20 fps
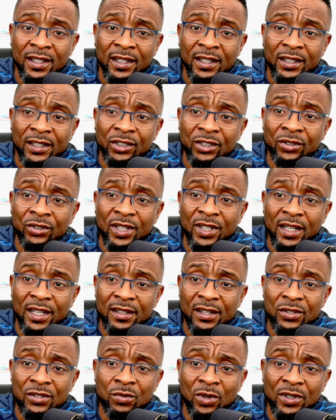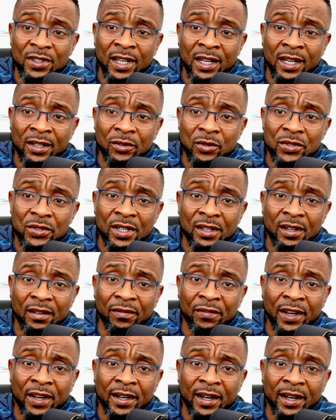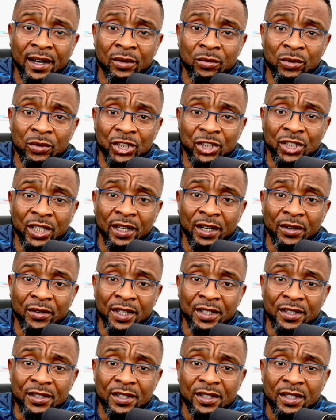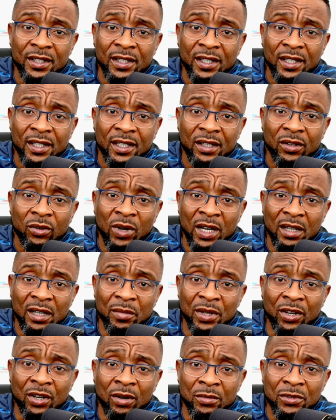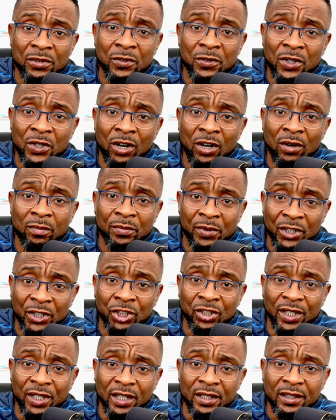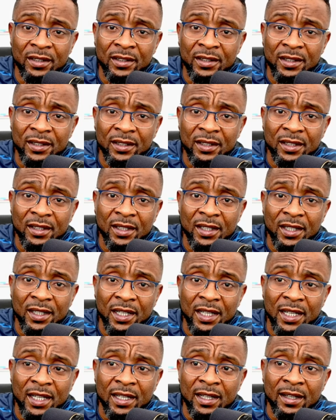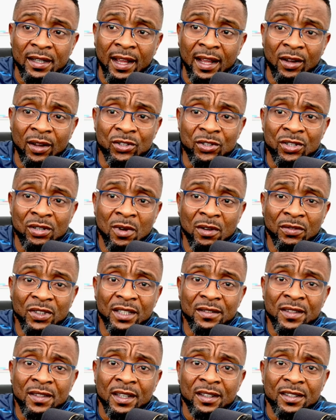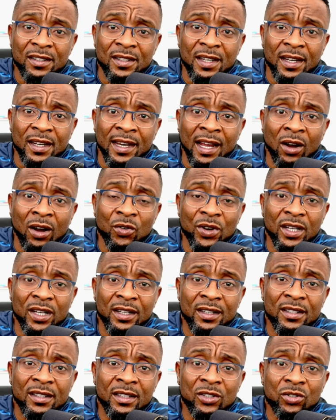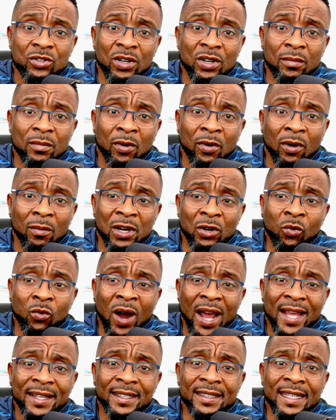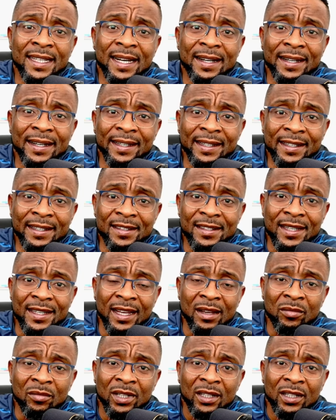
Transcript: You know, that is what Dangote Refinery will generate when it becomes fully operational. Now, some of the things they now release into the public, why did they release them?